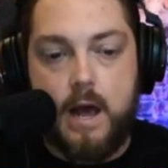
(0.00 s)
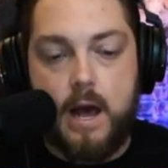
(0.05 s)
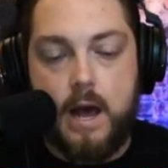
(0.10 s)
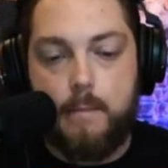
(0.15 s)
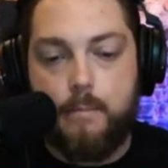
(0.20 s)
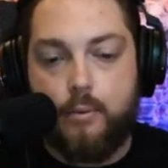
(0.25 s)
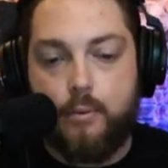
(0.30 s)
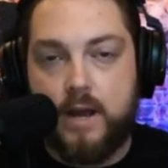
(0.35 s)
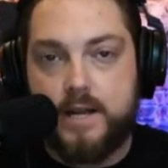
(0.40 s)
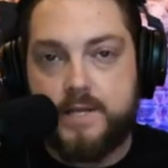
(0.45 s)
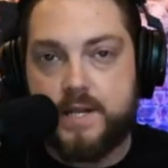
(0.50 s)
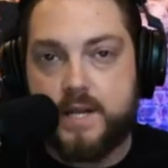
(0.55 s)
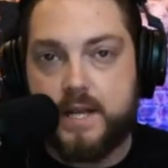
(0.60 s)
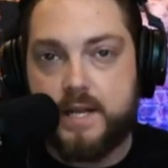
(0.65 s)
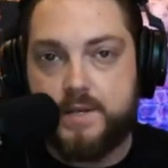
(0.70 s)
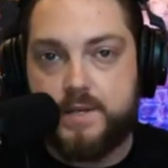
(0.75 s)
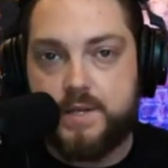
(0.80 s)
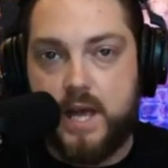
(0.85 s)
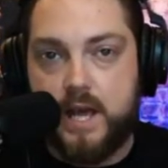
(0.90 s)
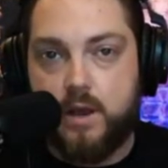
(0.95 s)

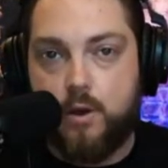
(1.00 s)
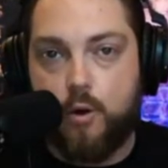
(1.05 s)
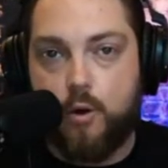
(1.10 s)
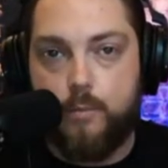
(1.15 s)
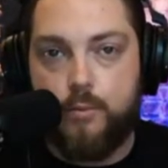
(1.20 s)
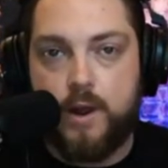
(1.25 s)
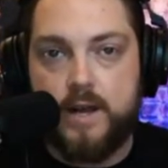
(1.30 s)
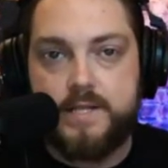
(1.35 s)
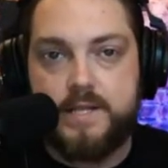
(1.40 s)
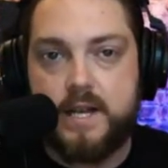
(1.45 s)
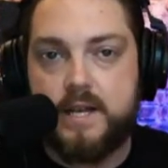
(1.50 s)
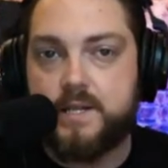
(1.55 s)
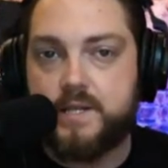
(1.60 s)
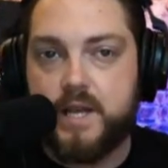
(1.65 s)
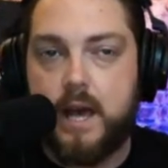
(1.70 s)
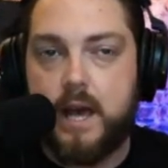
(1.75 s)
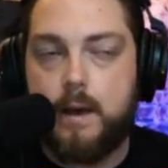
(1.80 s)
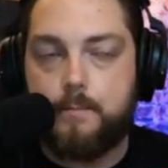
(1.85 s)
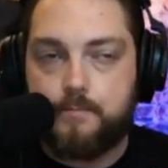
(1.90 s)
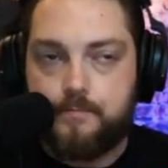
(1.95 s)
precedence, that court precedence
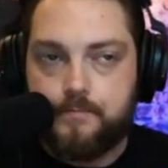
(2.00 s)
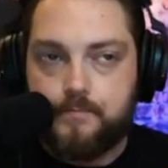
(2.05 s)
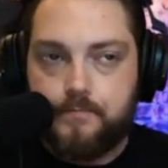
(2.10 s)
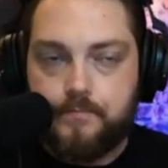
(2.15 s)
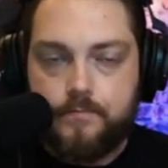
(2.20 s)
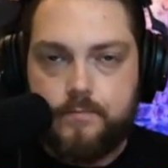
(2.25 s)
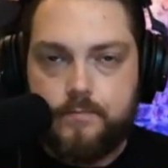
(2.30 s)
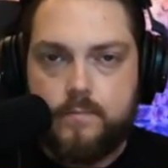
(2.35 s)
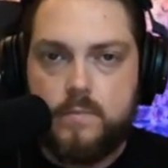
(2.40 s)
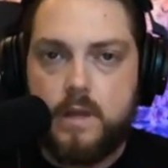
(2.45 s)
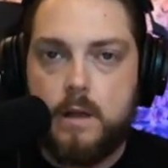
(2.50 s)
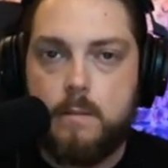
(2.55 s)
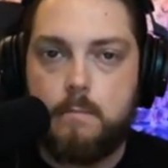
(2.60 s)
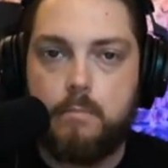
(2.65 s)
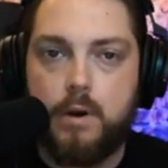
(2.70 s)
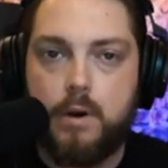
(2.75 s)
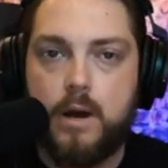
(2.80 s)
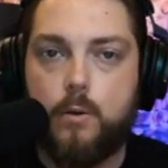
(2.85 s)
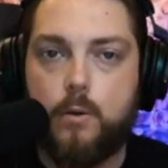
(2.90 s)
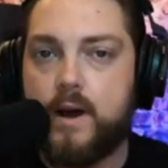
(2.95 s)
yet,
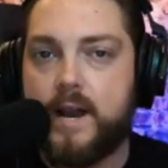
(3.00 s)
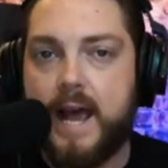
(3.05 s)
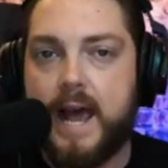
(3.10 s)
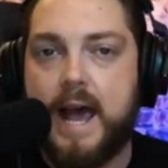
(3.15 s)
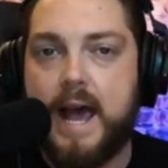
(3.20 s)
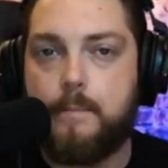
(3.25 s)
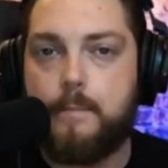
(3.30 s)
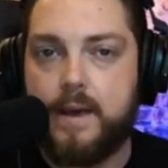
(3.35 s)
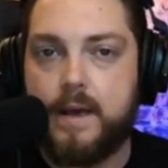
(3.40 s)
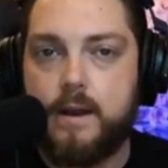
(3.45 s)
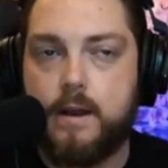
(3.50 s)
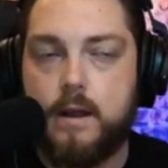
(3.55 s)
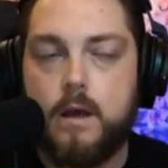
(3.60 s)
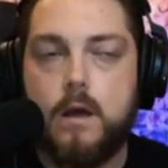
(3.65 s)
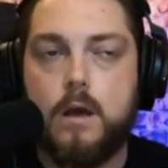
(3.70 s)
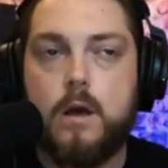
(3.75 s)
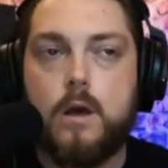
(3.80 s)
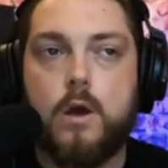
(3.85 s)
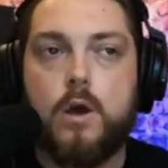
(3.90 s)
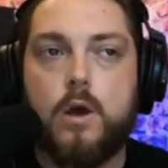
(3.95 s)
but what happened
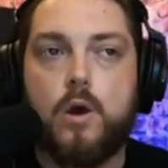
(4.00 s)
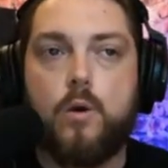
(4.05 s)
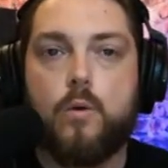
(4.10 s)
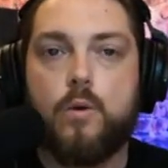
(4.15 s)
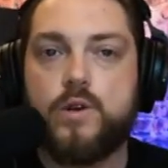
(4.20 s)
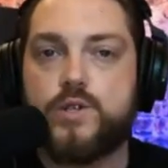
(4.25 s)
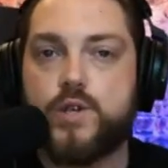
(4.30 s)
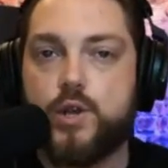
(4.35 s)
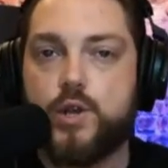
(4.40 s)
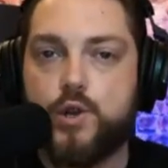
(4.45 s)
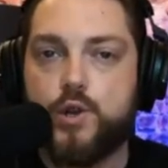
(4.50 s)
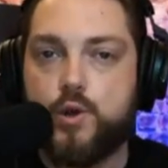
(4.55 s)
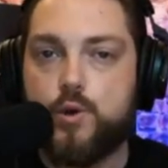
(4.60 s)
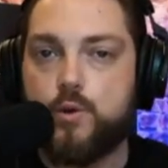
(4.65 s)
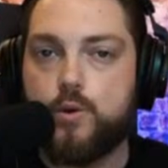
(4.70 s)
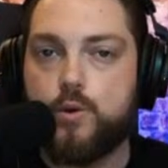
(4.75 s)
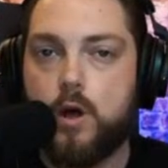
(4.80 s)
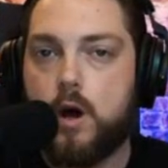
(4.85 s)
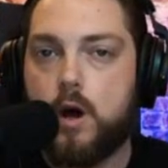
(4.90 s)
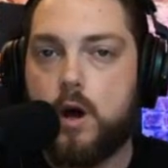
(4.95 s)
was a
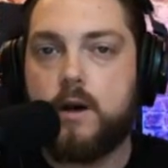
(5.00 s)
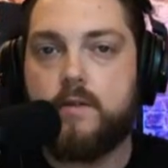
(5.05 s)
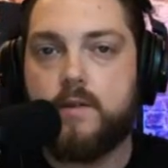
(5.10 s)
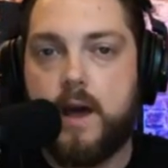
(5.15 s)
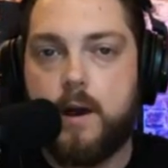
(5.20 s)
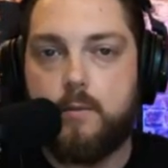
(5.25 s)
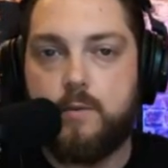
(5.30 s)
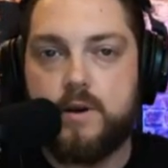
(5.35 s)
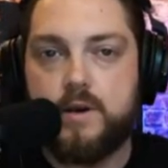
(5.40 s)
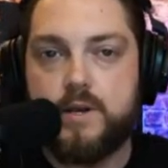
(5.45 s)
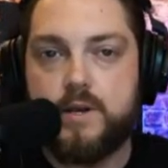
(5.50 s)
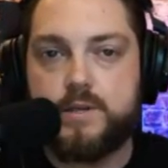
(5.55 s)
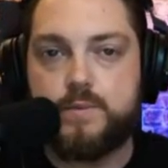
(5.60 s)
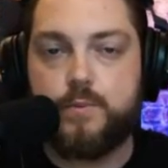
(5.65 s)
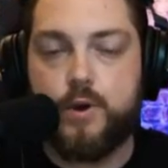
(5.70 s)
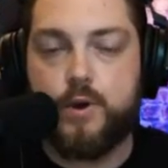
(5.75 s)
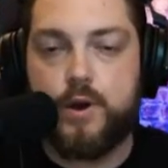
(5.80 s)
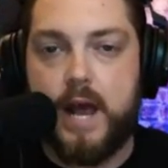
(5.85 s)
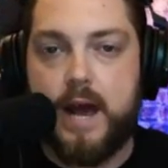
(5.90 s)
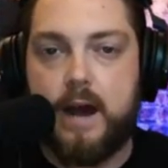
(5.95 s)
new law that was
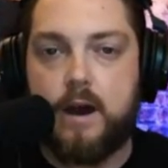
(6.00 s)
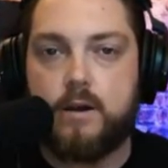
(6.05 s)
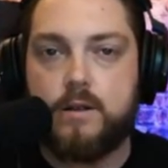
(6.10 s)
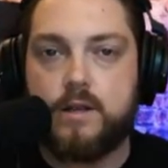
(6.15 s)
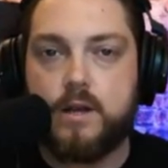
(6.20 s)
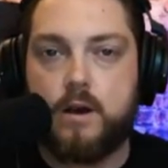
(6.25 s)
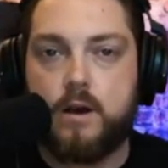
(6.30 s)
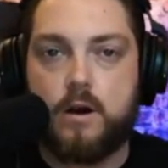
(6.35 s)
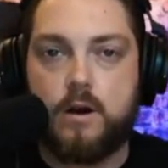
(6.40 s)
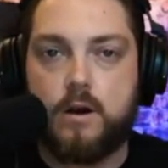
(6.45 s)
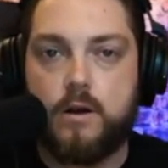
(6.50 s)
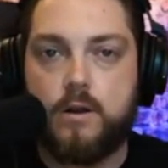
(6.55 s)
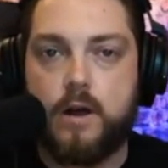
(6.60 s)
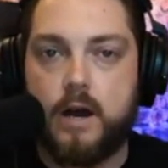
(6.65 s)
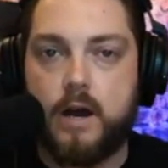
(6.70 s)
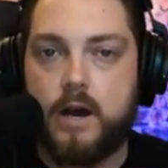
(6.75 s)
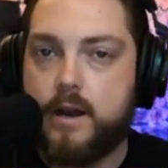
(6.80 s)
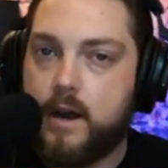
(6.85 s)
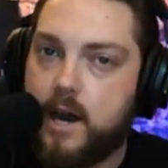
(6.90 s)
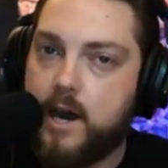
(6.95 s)
put out called
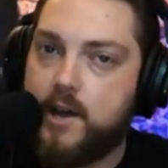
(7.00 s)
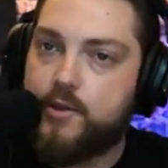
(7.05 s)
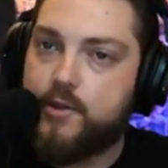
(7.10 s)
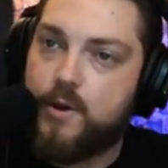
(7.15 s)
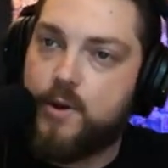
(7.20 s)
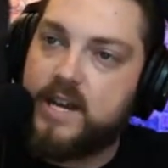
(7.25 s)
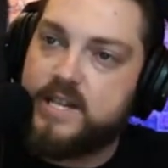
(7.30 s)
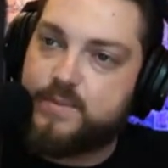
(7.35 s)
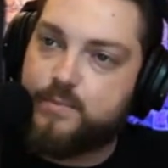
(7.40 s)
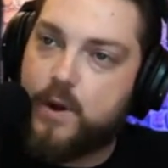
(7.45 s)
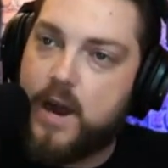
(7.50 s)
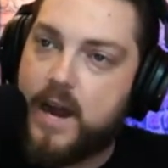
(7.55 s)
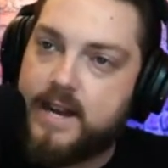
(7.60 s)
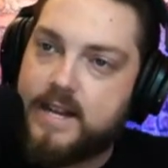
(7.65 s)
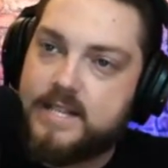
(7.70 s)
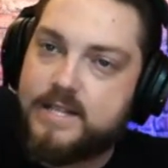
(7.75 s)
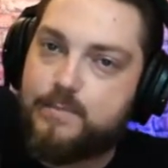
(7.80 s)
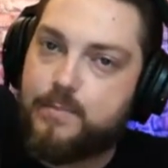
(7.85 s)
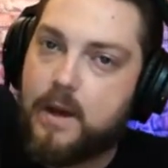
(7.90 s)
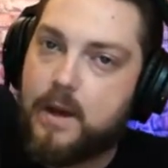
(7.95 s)
Unauthorized
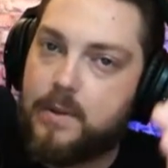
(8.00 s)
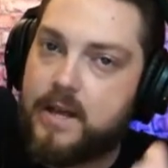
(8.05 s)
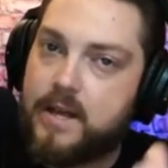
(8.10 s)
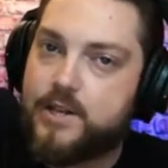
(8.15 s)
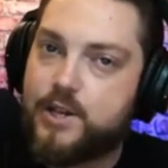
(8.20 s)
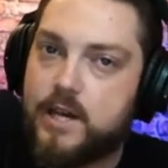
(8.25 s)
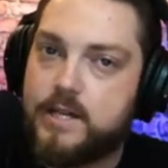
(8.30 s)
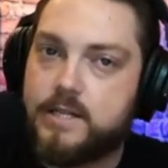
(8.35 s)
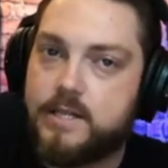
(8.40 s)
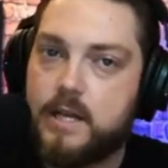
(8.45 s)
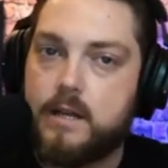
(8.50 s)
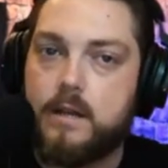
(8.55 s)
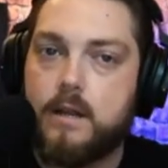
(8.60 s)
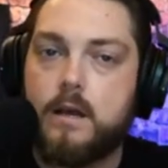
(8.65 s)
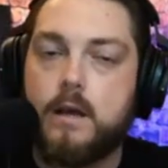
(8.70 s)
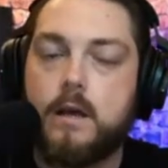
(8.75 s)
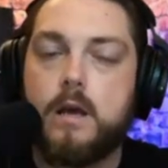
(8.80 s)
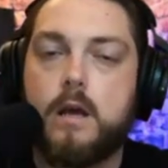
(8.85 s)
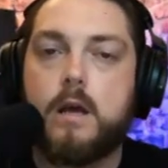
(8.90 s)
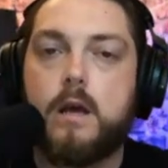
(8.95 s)
Practice of Public Adjusting.
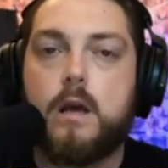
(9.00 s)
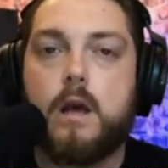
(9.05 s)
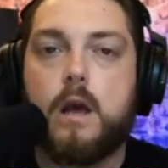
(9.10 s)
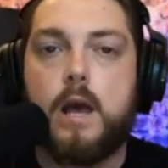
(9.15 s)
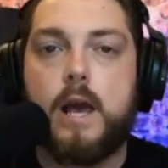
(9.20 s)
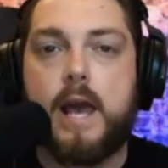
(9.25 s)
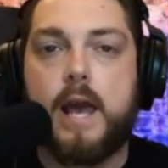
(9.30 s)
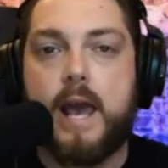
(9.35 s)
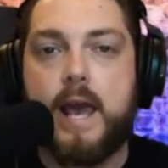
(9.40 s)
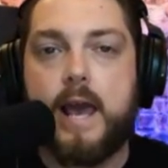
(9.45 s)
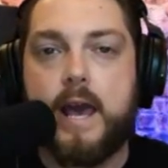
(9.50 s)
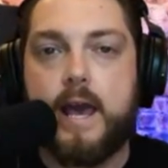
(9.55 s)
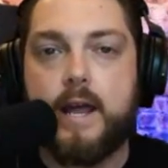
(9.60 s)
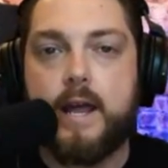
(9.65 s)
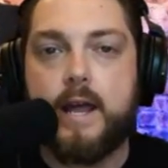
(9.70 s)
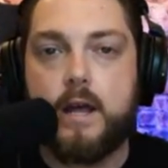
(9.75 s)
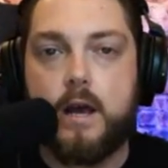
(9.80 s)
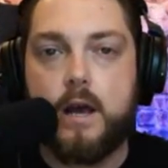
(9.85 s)
And,